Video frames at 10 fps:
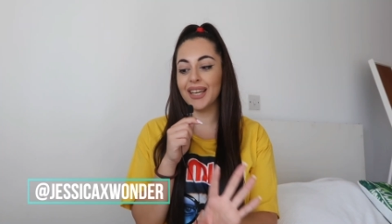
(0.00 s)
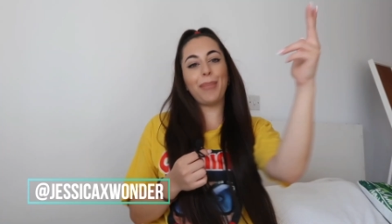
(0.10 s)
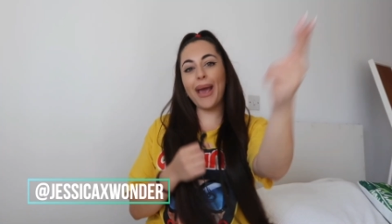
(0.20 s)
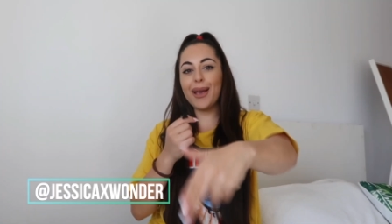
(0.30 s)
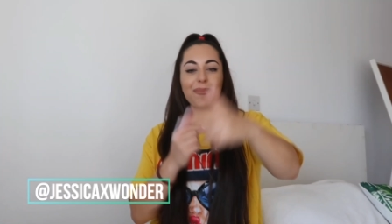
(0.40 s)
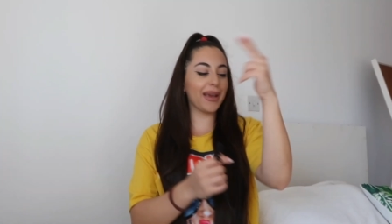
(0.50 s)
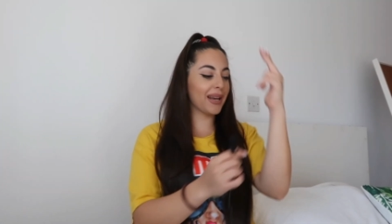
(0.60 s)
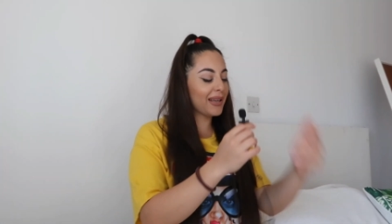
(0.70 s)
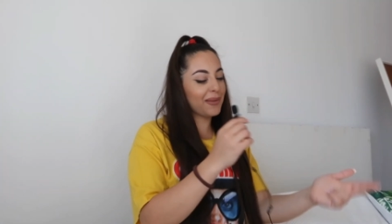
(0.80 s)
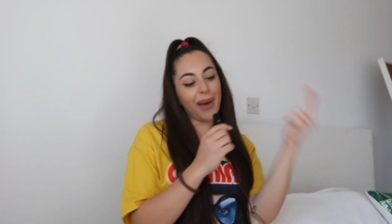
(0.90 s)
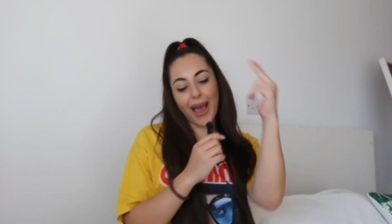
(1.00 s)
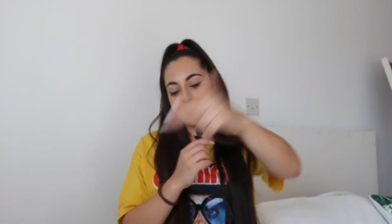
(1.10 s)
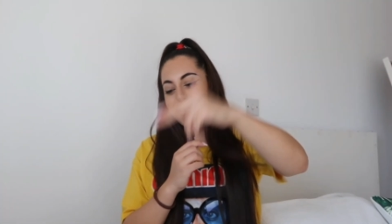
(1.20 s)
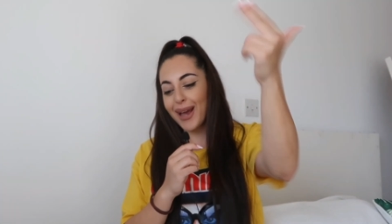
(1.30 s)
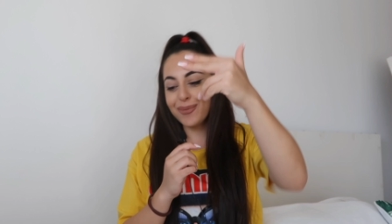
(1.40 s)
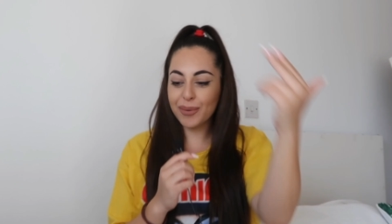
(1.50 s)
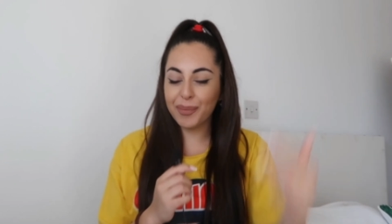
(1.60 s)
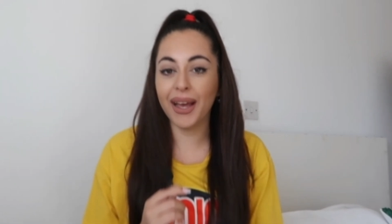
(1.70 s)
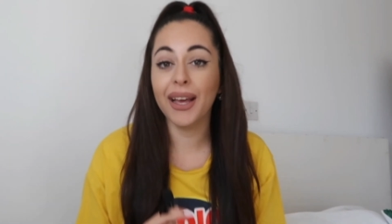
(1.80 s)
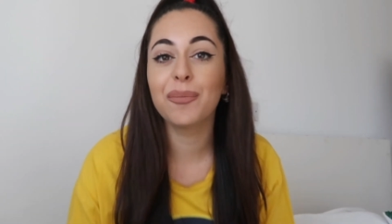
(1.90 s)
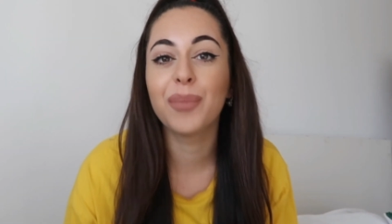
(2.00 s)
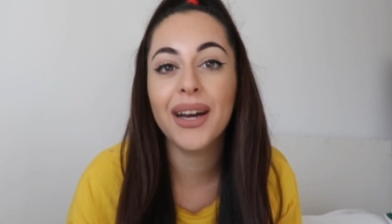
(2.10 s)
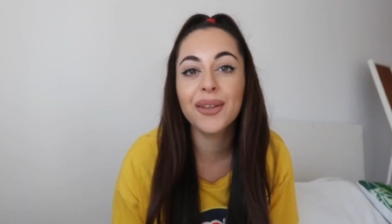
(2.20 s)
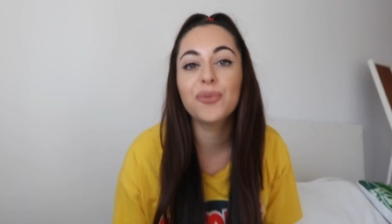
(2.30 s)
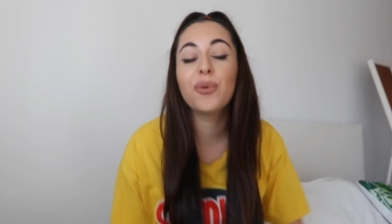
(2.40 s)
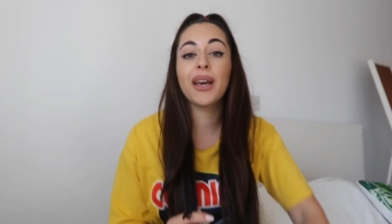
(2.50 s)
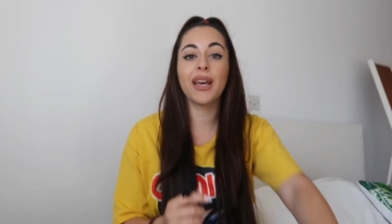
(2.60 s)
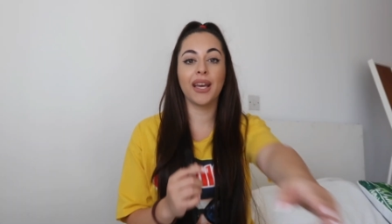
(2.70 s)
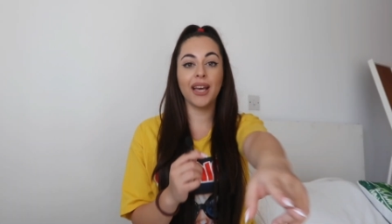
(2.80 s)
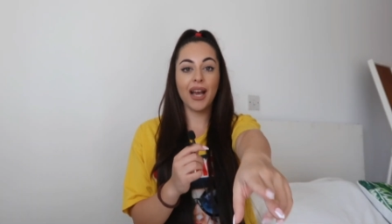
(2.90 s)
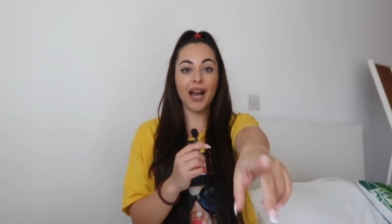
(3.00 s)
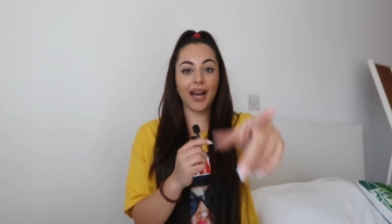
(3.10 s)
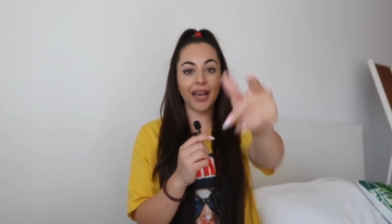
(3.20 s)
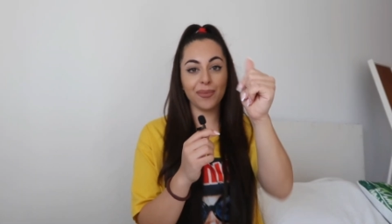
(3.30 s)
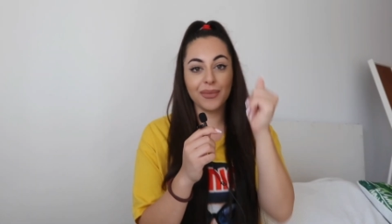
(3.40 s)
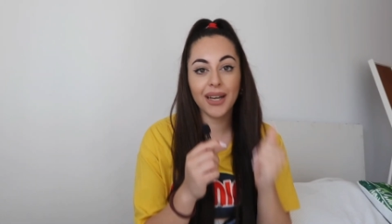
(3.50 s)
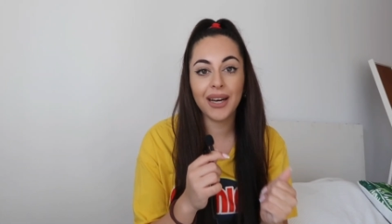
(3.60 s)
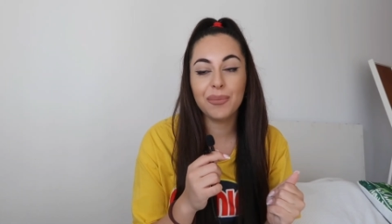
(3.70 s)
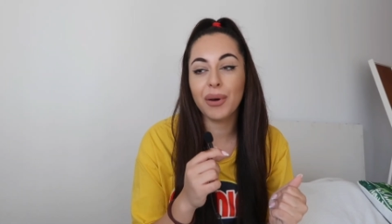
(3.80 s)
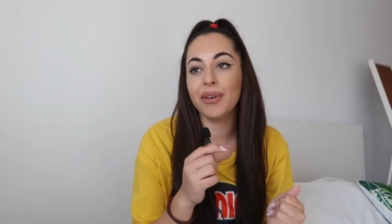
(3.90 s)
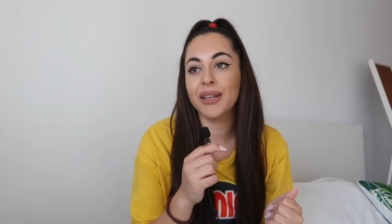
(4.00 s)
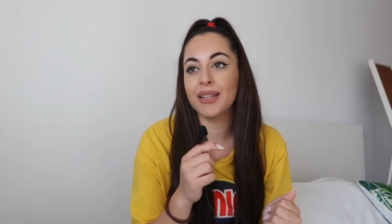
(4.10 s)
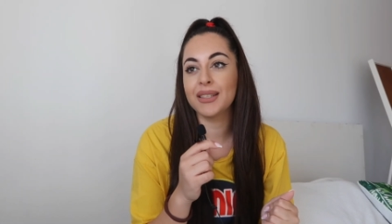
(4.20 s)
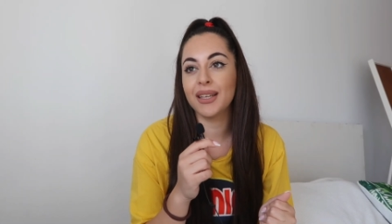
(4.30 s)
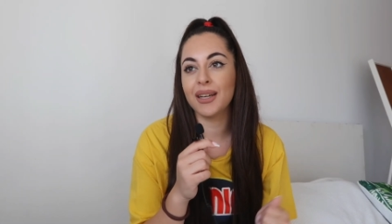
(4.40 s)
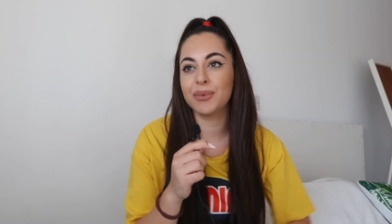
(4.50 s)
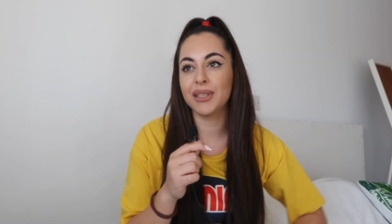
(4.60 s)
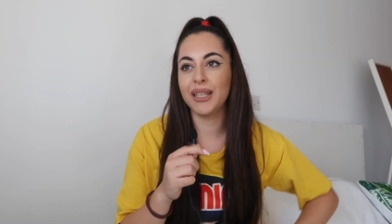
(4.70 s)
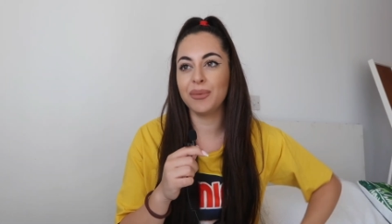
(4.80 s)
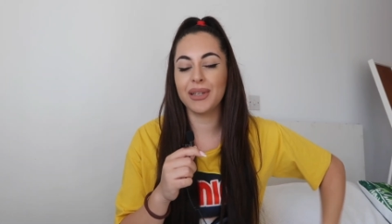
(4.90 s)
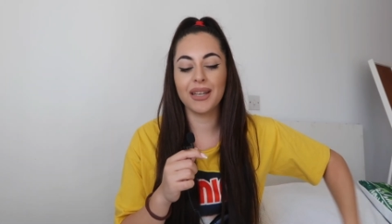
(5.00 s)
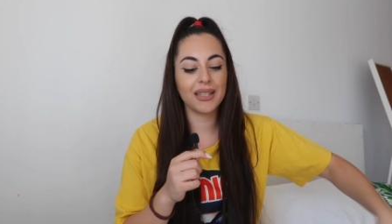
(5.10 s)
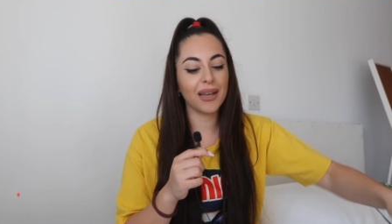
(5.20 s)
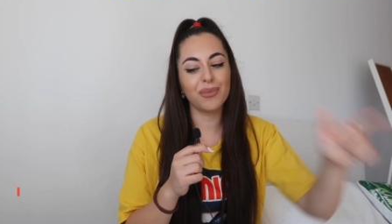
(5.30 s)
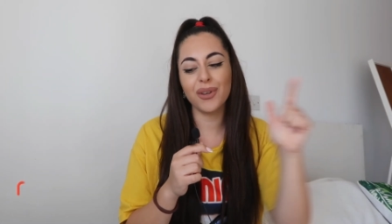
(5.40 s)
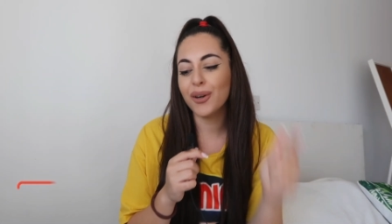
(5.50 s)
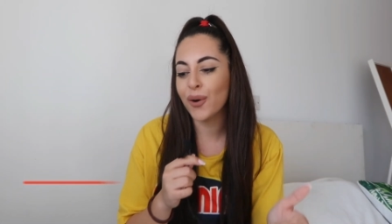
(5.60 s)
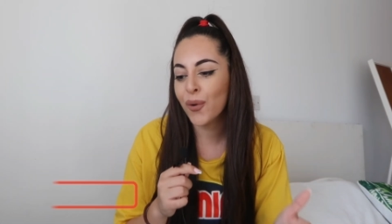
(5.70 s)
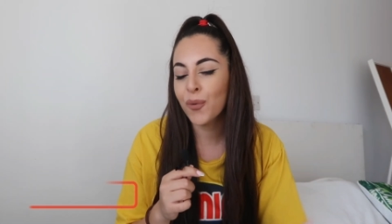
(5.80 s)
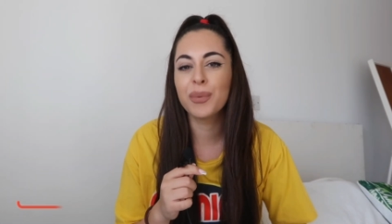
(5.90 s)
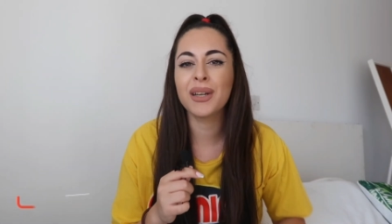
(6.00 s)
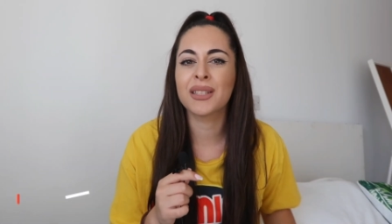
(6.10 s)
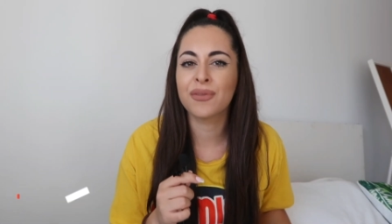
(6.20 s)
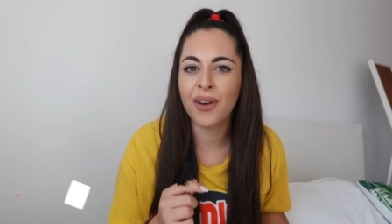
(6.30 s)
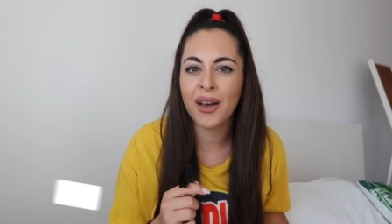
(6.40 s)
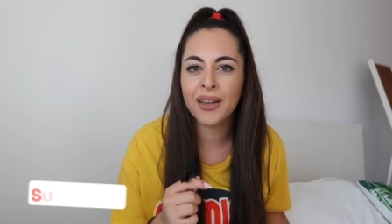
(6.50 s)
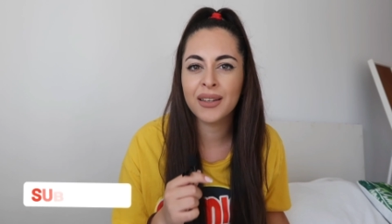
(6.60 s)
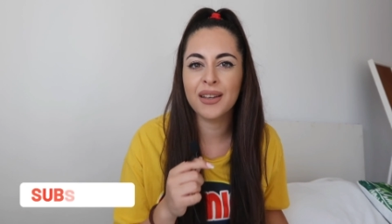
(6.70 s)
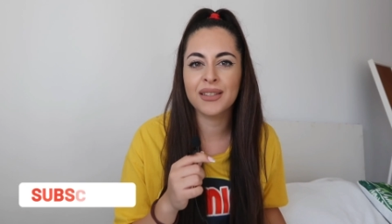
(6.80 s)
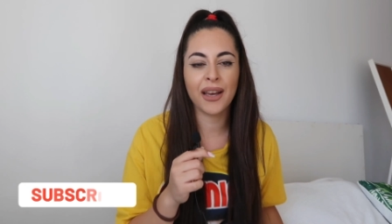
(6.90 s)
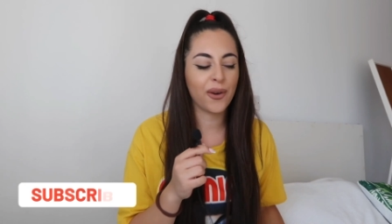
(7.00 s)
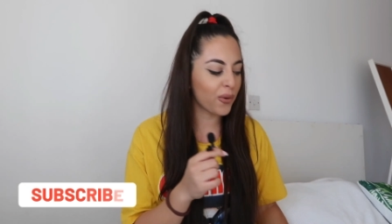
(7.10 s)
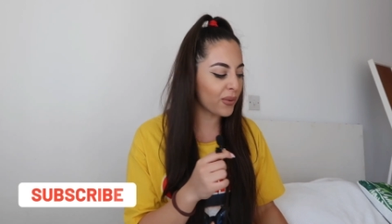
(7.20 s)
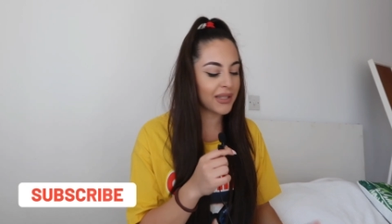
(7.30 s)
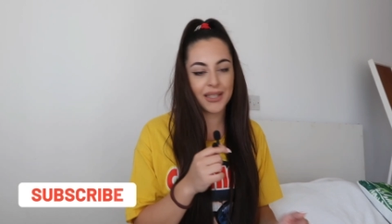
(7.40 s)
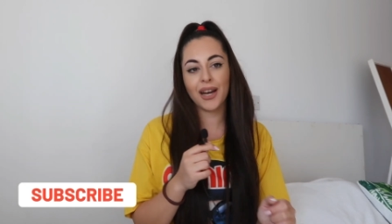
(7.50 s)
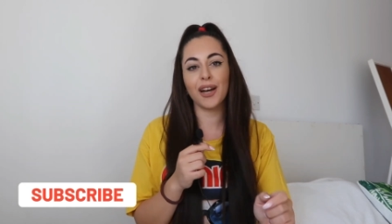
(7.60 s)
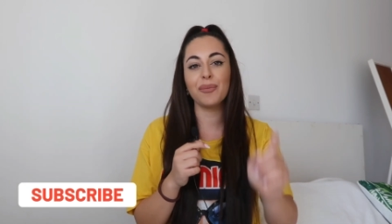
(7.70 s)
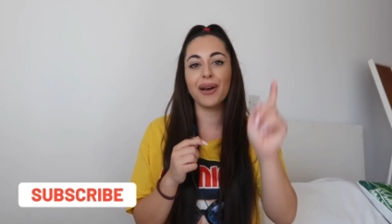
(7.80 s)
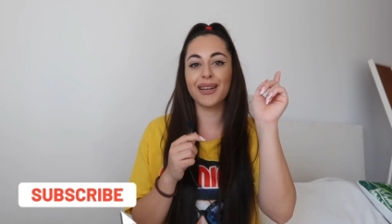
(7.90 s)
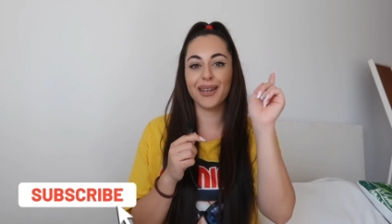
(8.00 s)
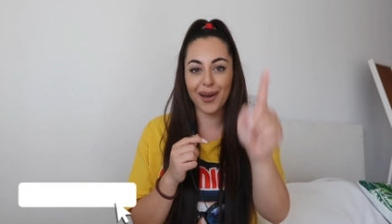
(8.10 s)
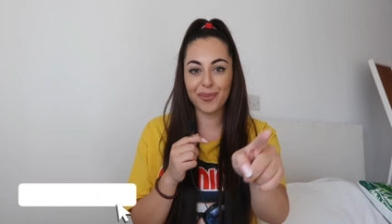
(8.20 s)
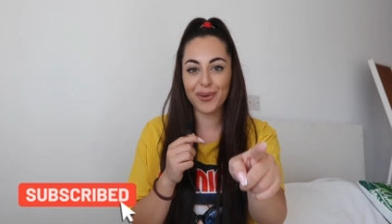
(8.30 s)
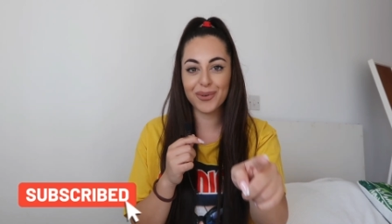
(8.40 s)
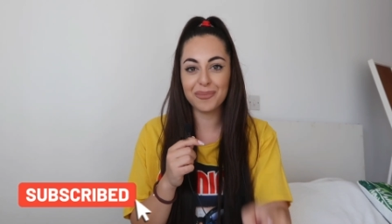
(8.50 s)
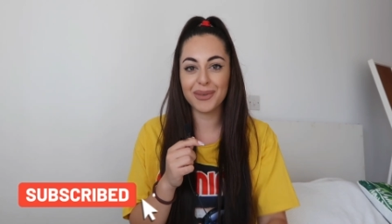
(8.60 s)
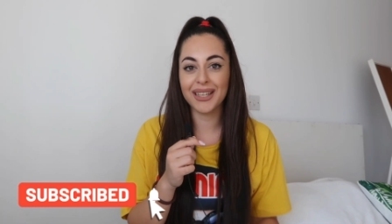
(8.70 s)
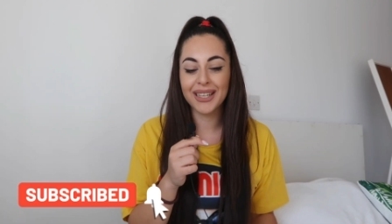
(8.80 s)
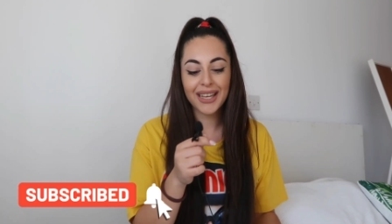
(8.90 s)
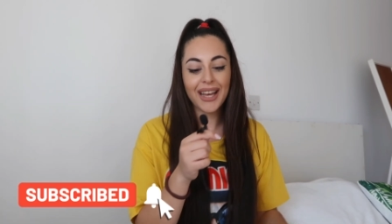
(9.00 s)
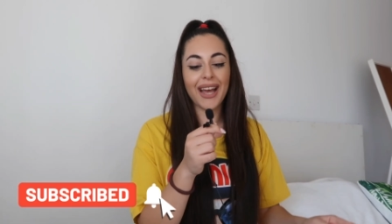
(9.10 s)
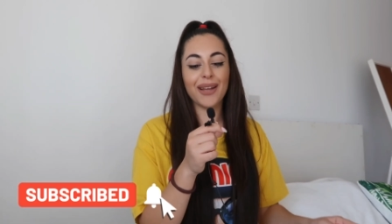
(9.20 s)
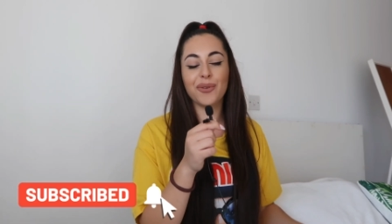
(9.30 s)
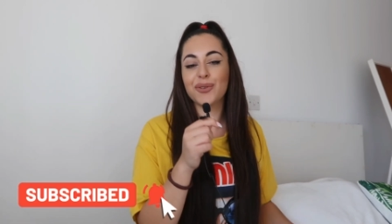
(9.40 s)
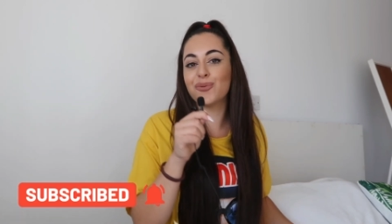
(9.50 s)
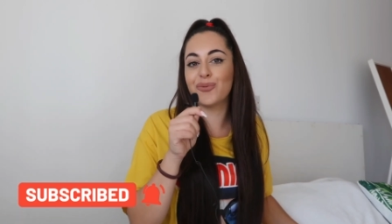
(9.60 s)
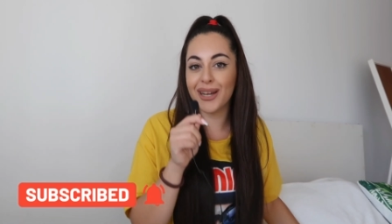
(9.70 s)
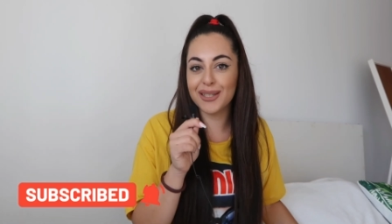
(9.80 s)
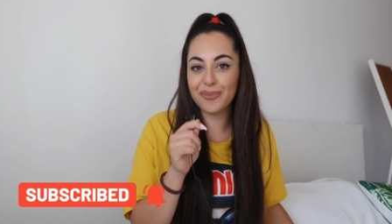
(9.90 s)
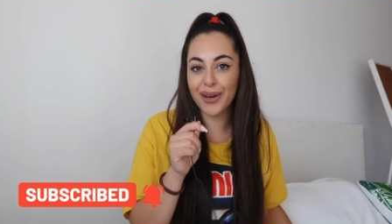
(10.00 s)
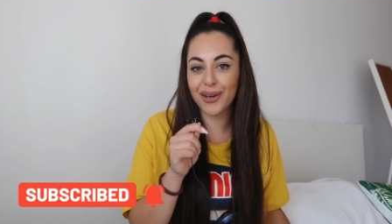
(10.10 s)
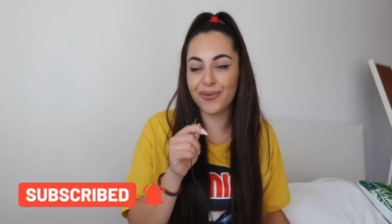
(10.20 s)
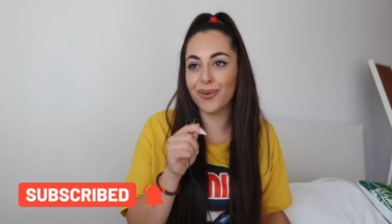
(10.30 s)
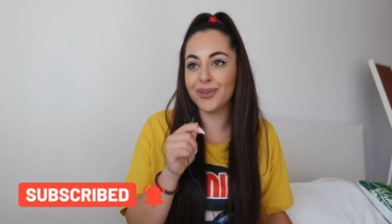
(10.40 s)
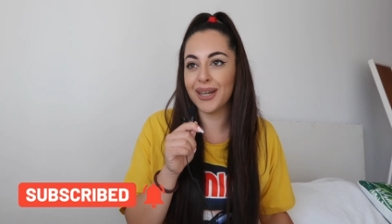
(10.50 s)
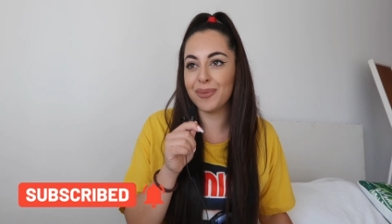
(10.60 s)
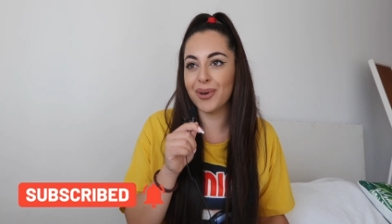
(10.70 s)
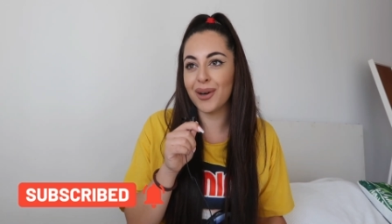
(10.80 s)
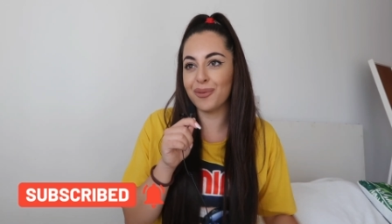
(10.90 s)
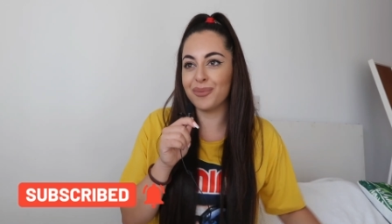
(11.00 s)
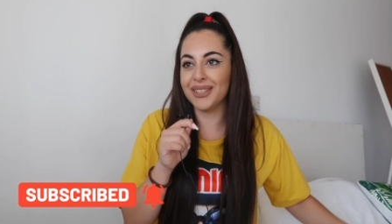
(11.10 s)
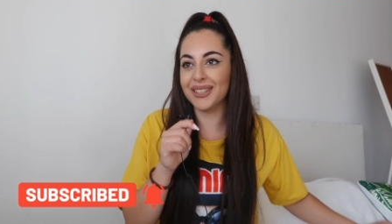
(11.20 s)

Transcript: Bang, baby, bang, bang, bang. By the way, I am not in my regular setup today because I am not home, but it's fine because I always carry my camera with me and this random microphone that I bought from the